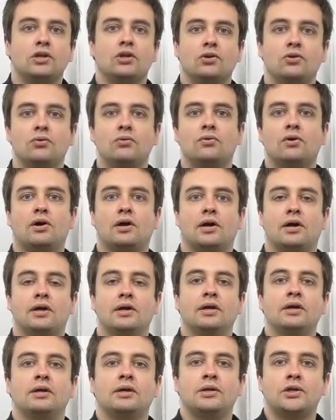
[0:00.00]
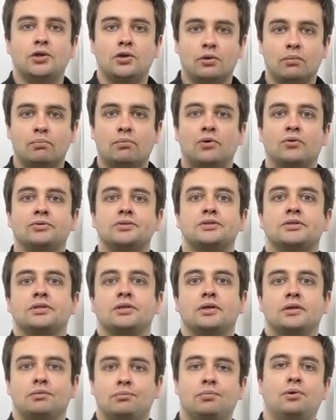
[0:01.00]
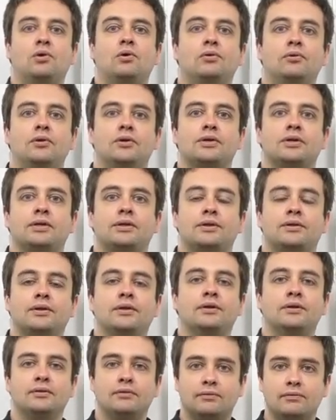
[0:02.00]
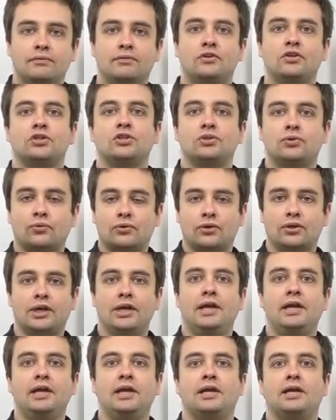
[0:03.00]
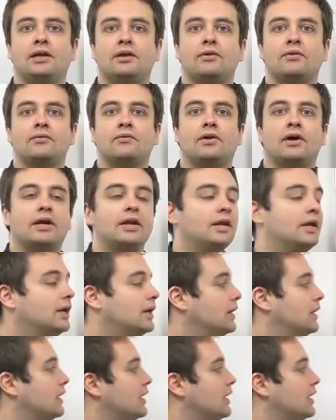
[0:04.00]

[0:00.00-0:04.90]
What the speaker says: You are your most important visual aid, right?